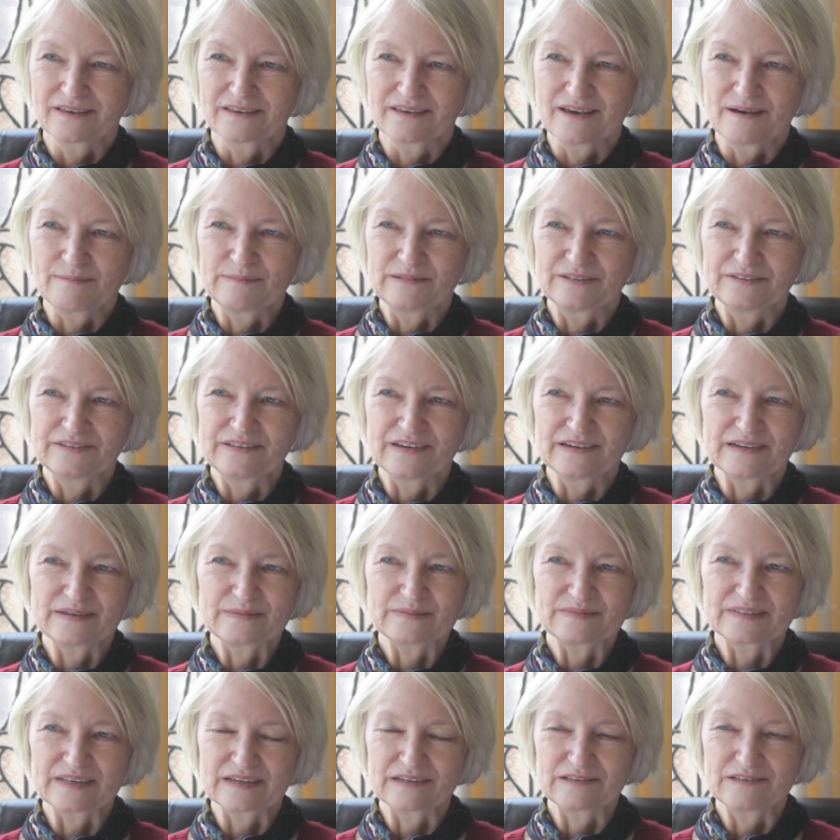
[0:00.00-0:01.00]
couple of
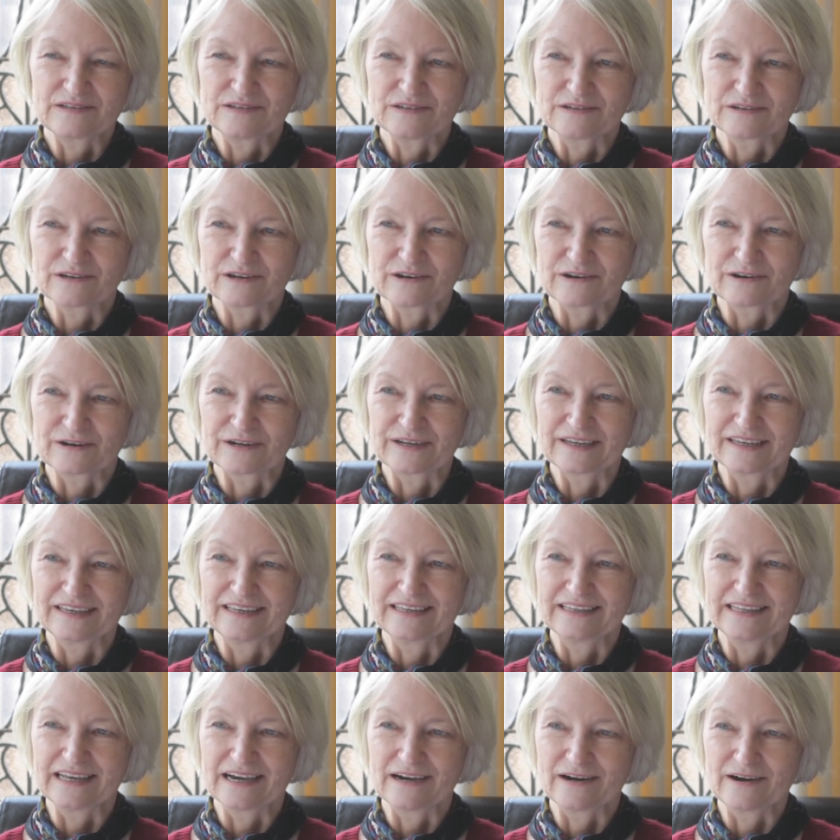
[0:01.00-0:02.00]
times I took her,
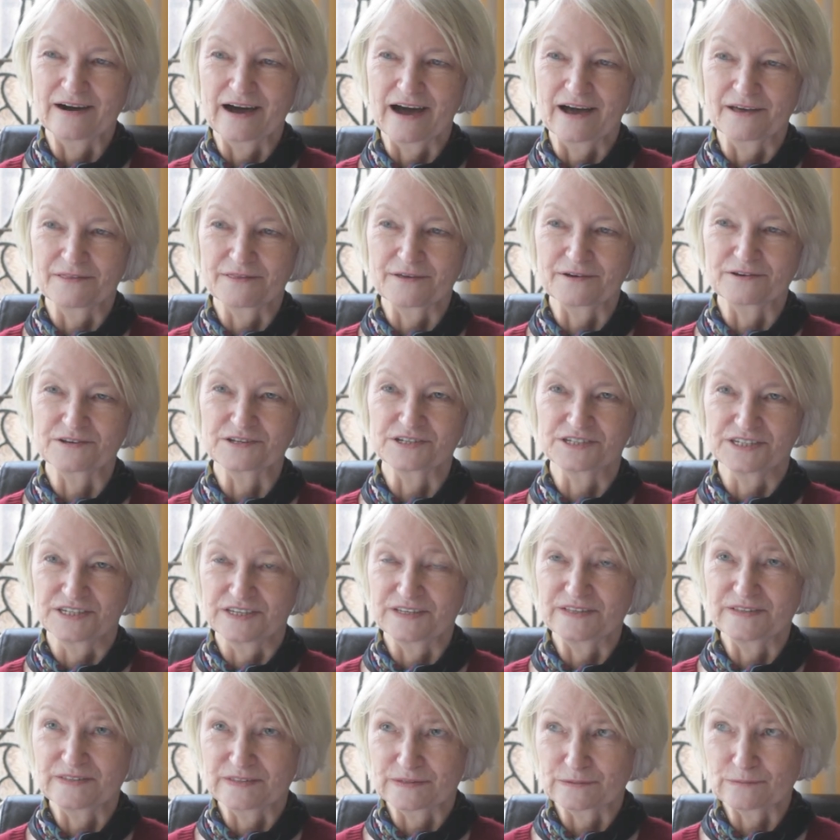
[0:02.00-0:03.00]
I thought,
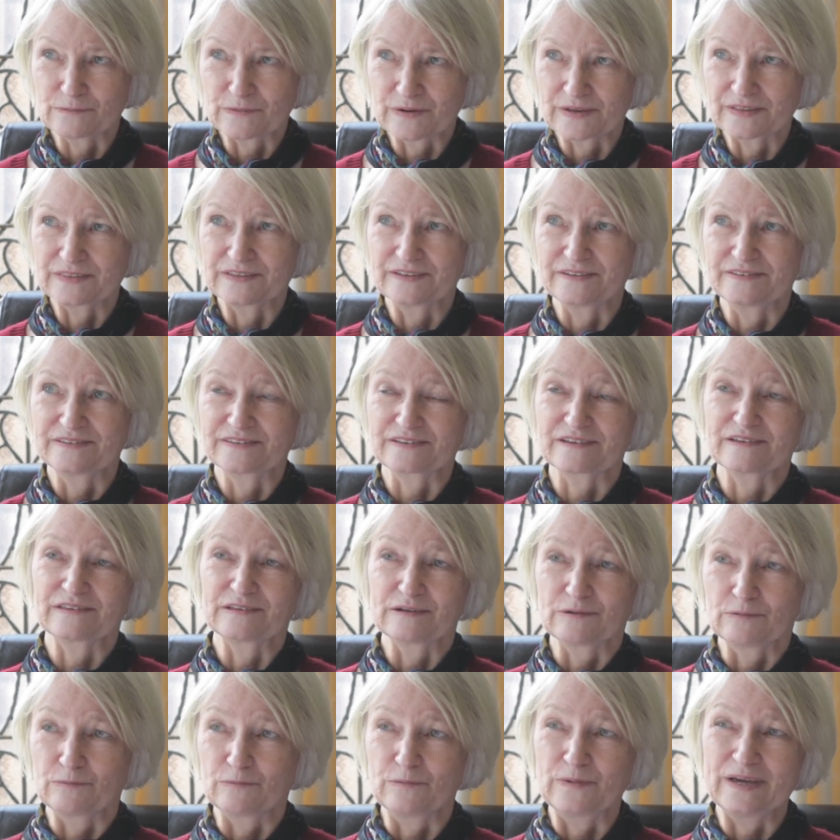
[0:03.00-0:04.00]
she's the one who's
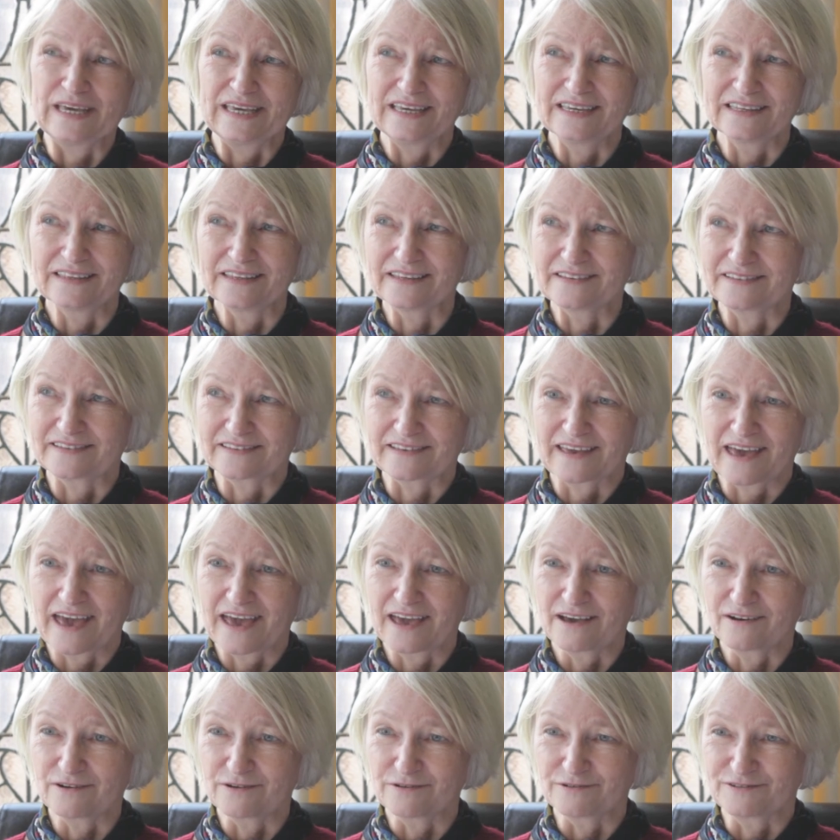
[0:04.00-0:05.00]
going to wee in the
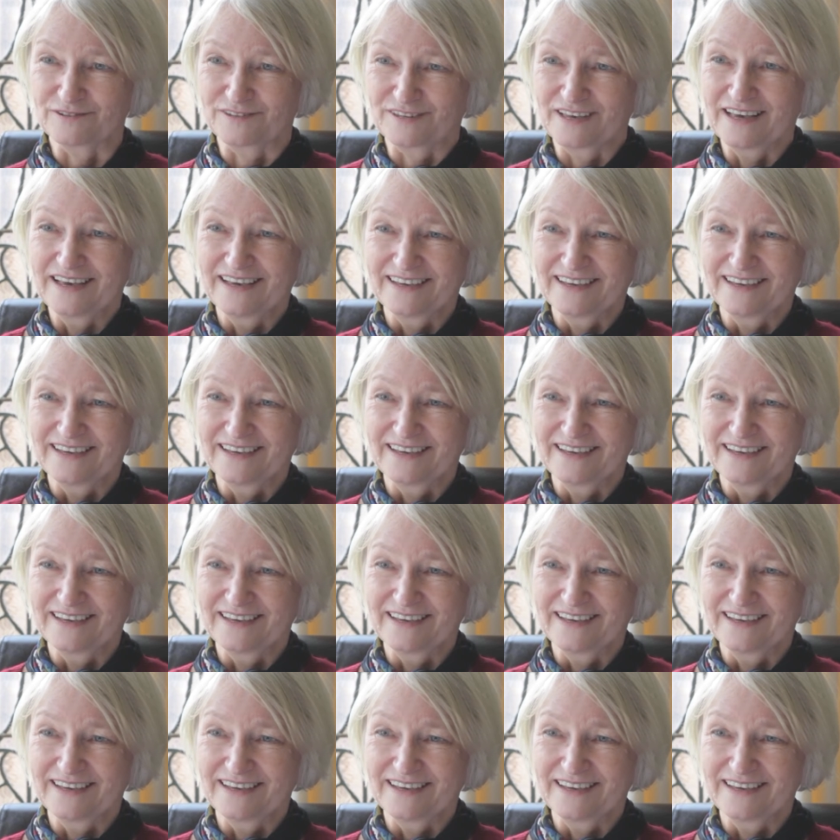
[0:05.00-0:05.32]
scales.